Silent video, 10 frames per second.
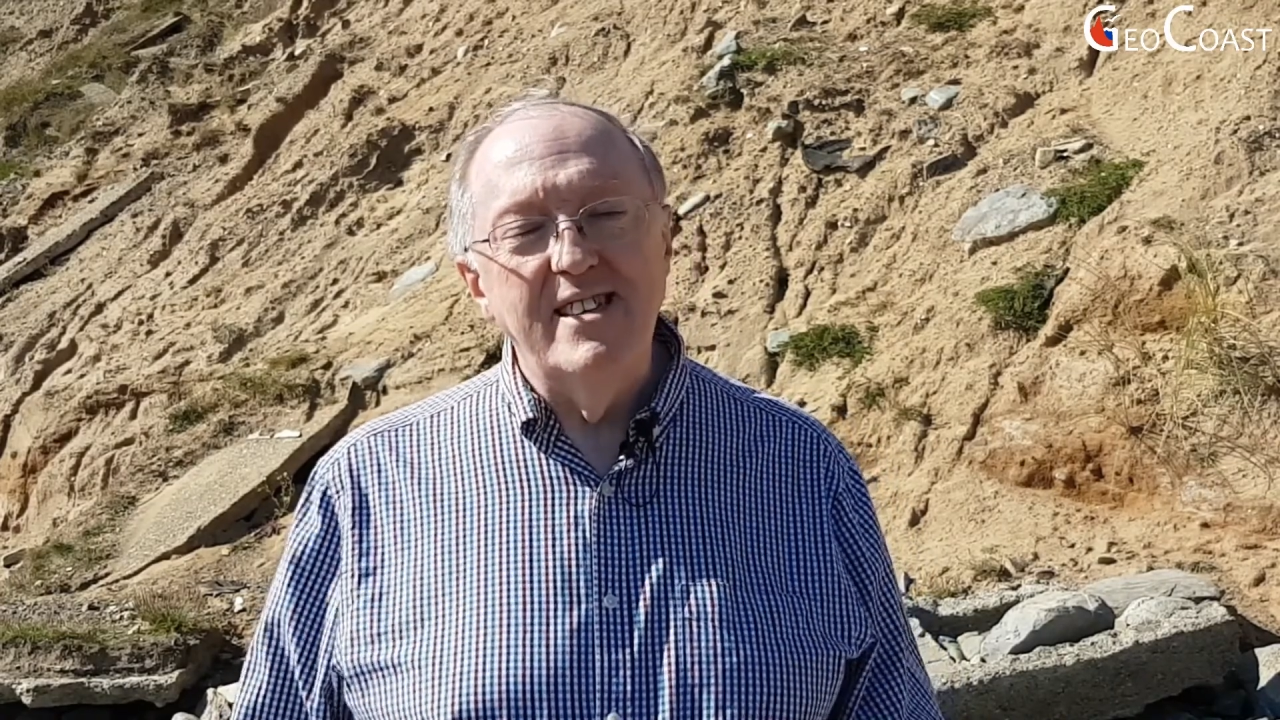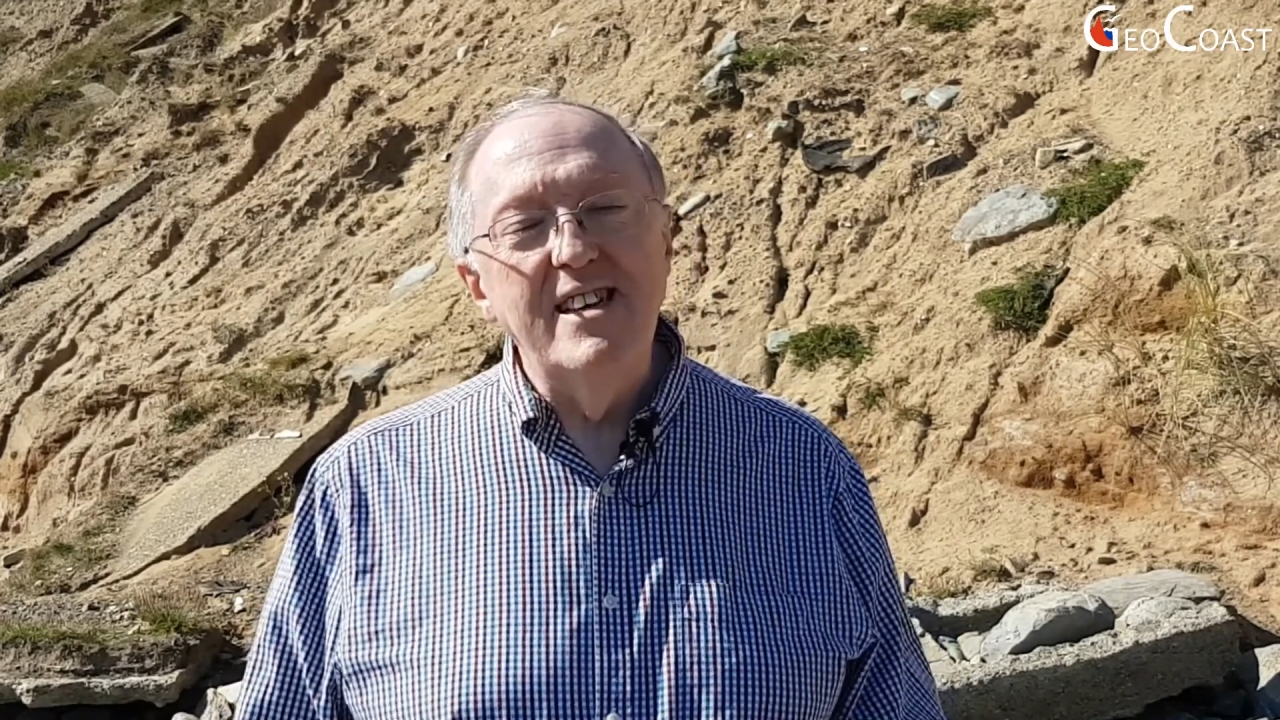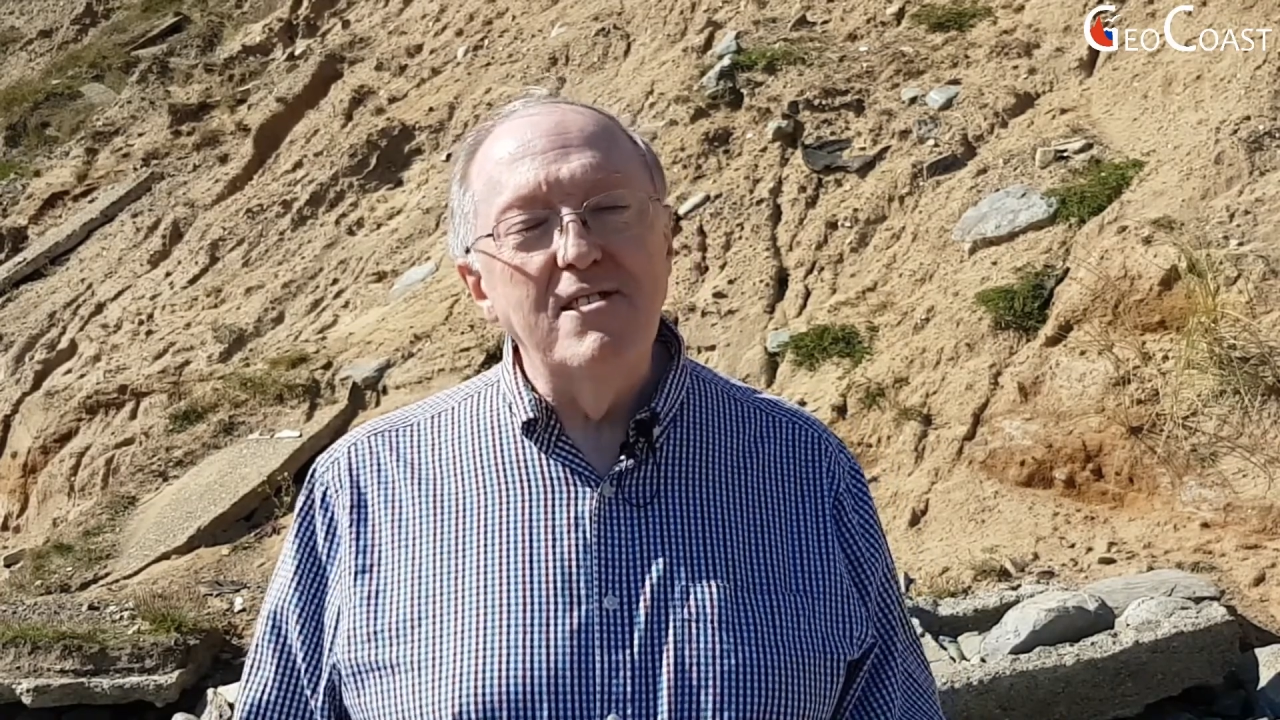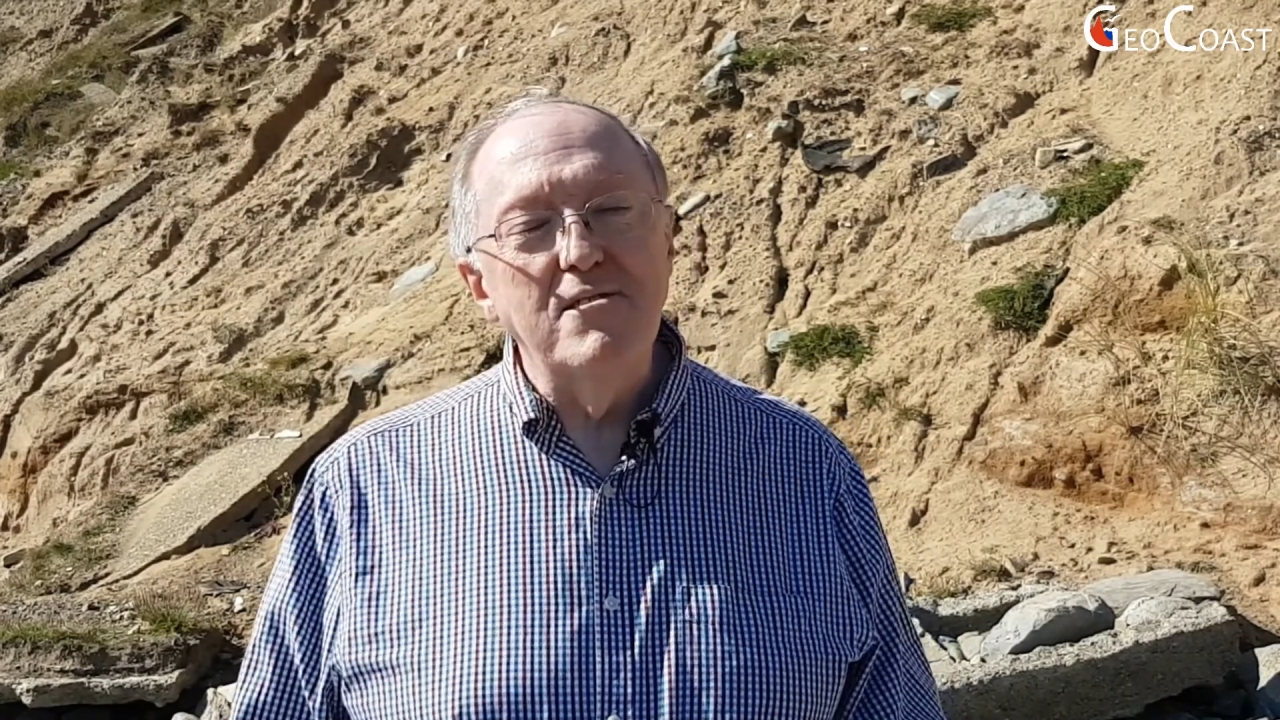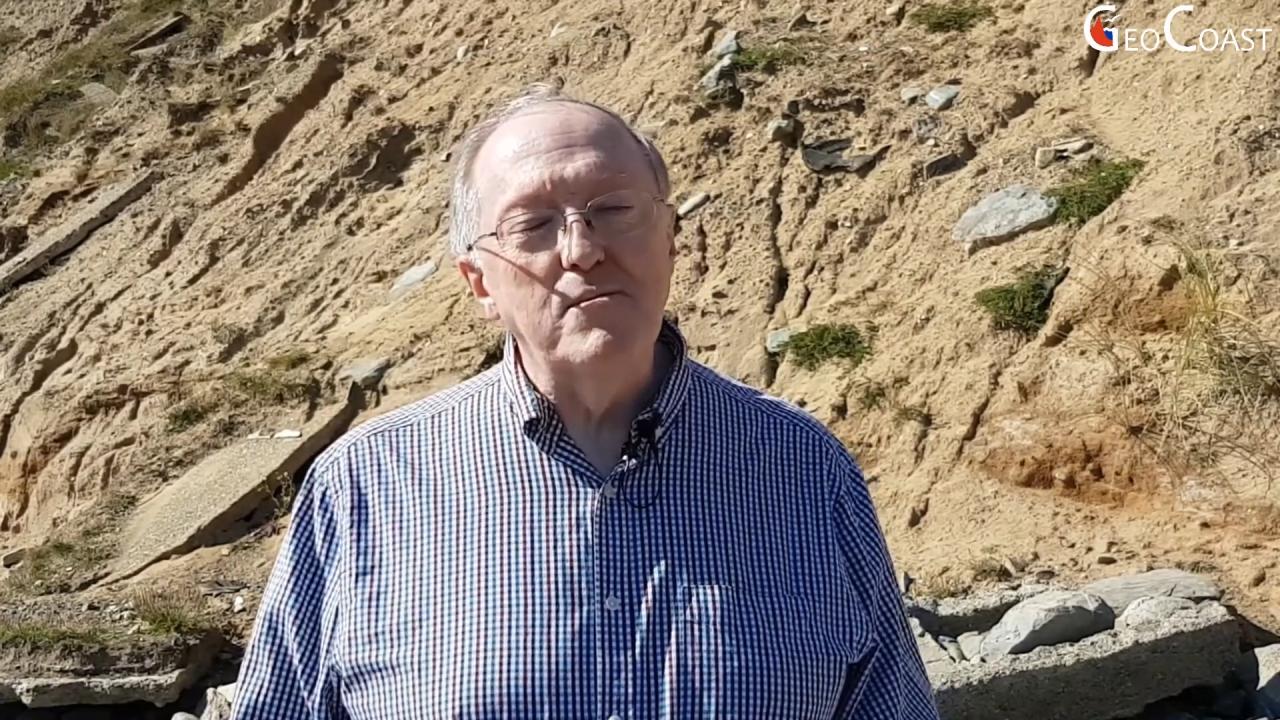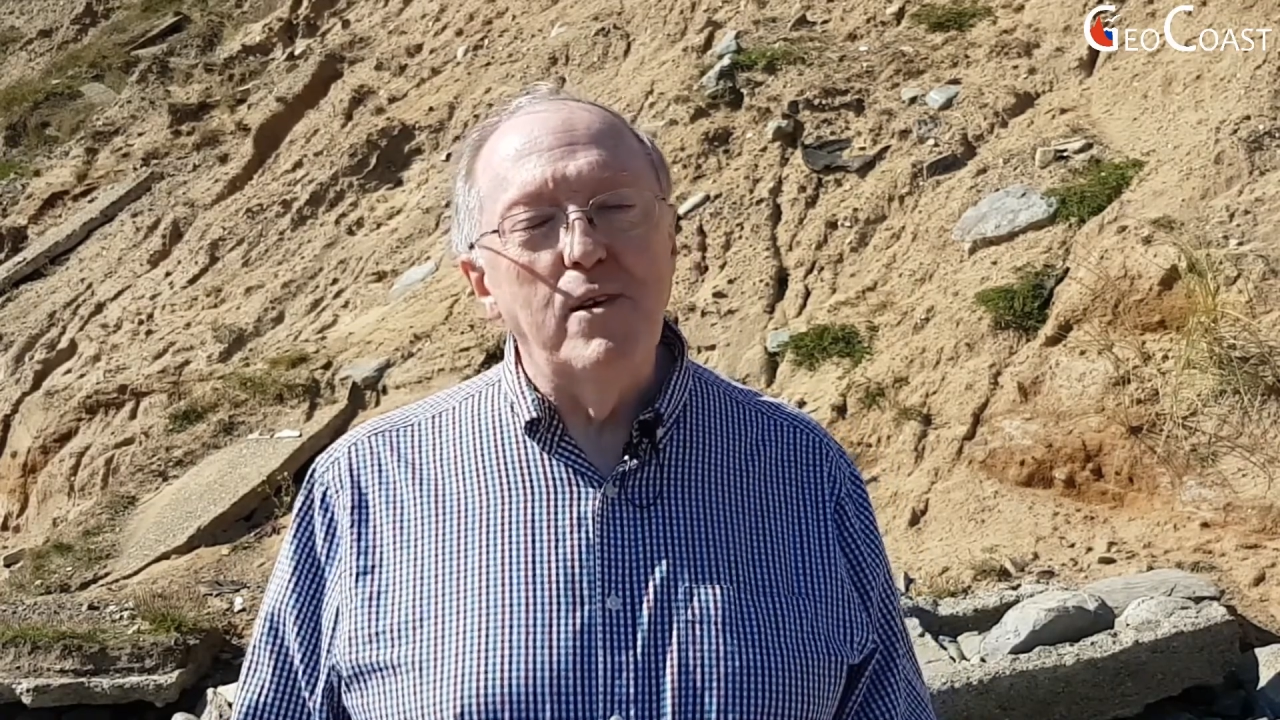the nearest